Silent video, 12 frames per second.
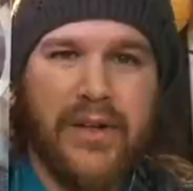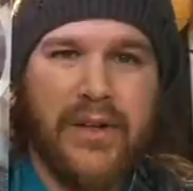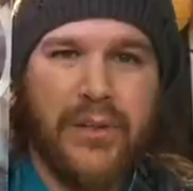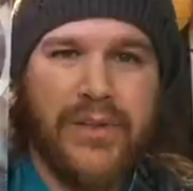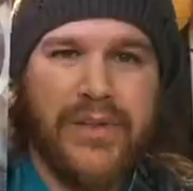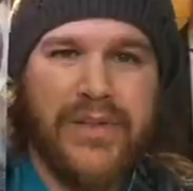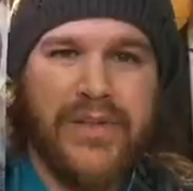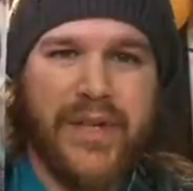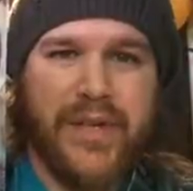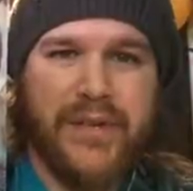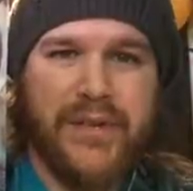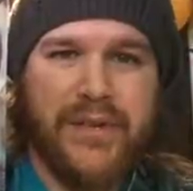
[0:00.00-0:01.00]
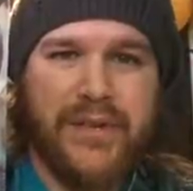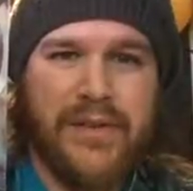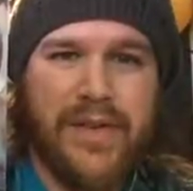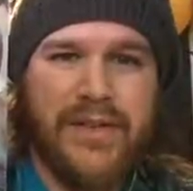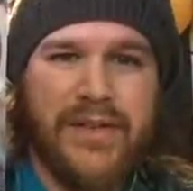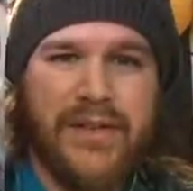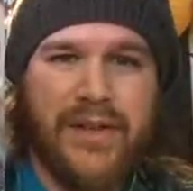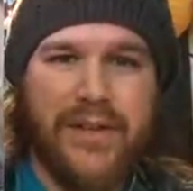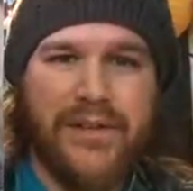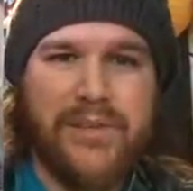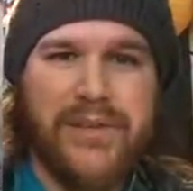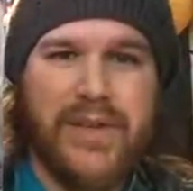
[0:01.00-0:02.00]
Odin's son, as he
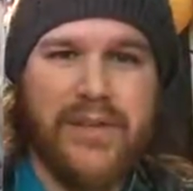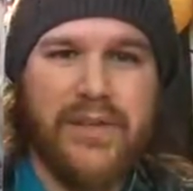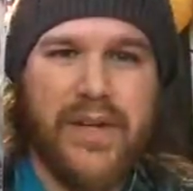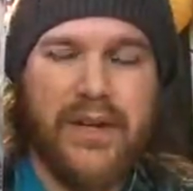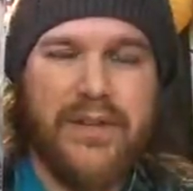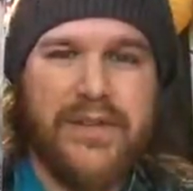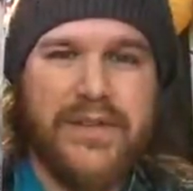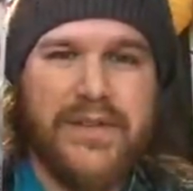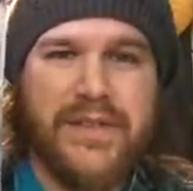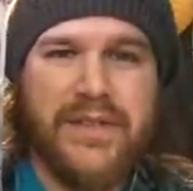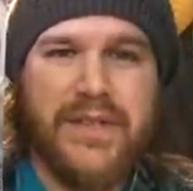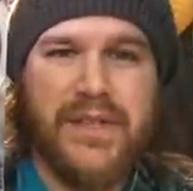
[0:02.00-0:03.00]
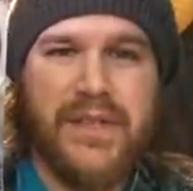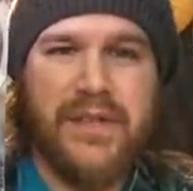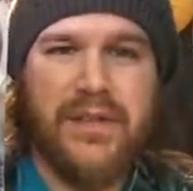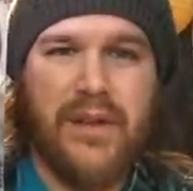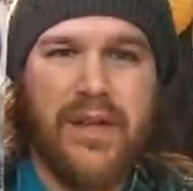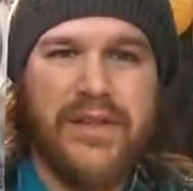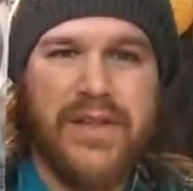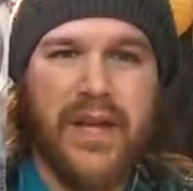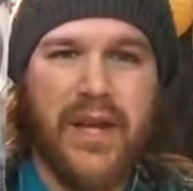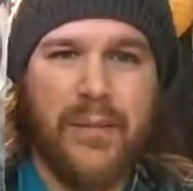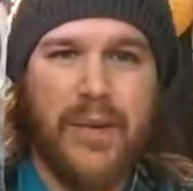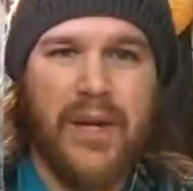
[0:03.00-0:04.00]
calls himself now, since he lost the
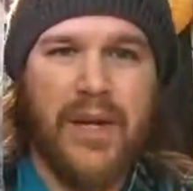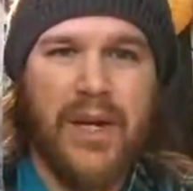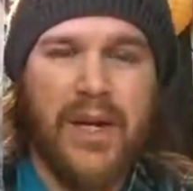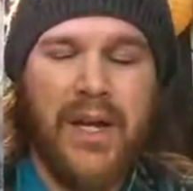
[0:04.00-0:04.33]
hammer.